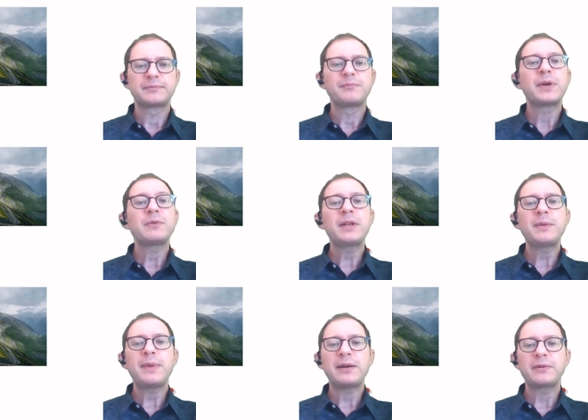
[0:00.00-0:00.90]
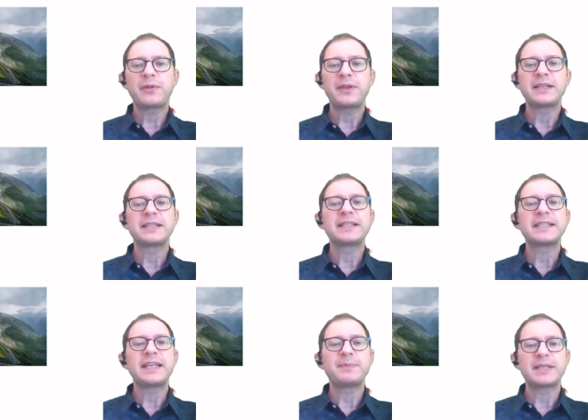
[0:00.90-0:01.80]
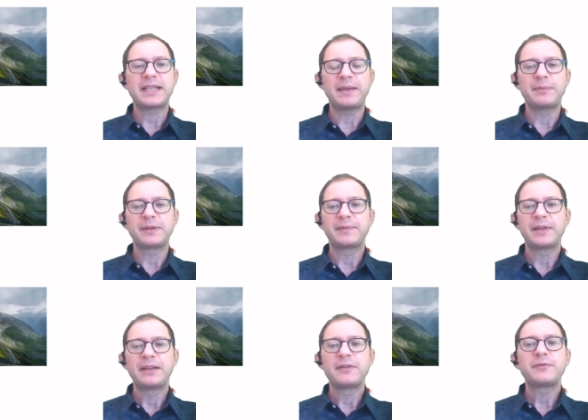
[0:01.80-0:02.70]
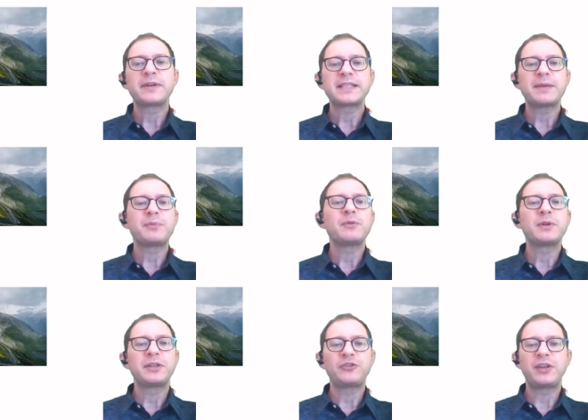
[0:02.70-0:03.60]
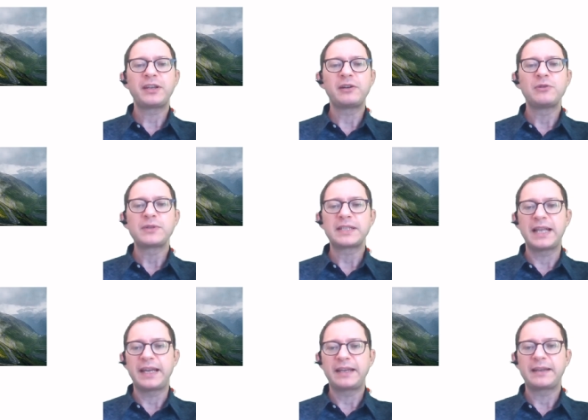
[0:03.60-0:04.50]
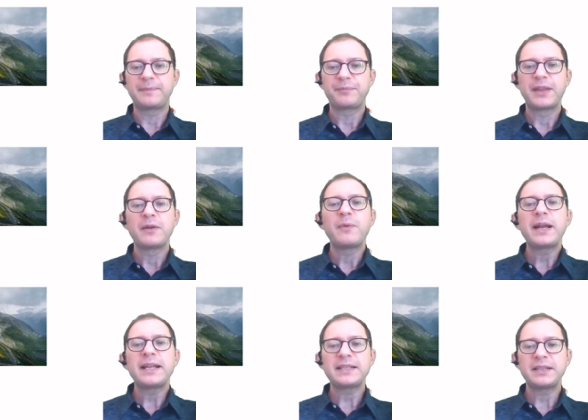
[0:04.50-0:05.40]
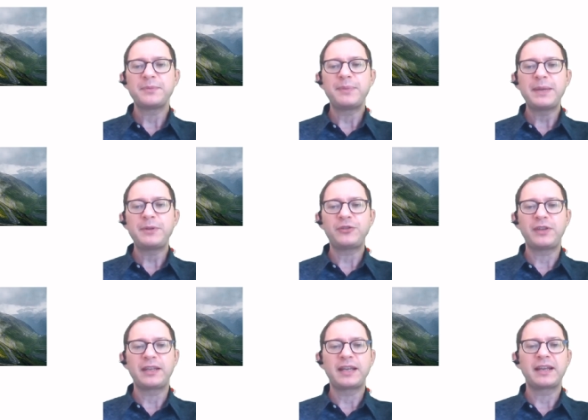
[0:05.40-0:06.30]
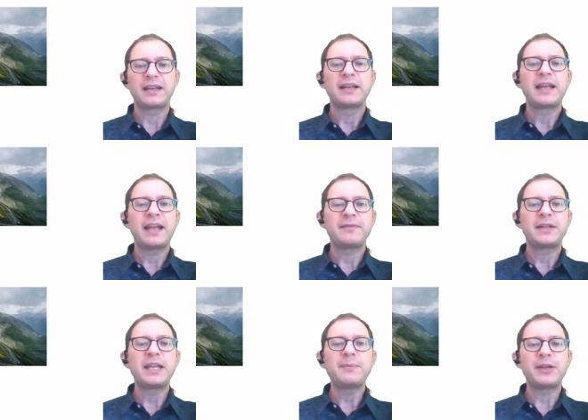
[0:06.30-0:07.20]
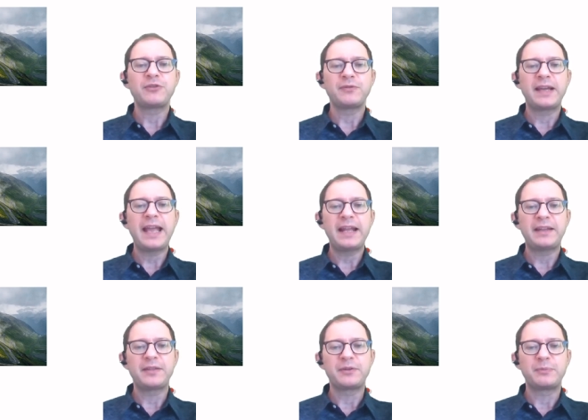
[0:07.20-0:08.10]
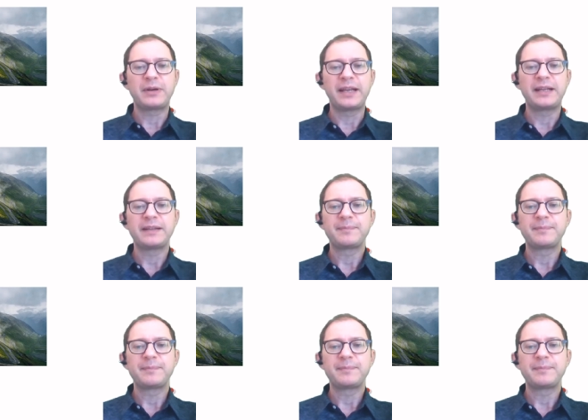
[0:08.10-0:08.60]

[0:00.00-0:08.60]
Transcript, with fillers: But what about things that seem stable? For example, what a chicken looks like. Why doesn't the baby chick have an image of a hen in their brain?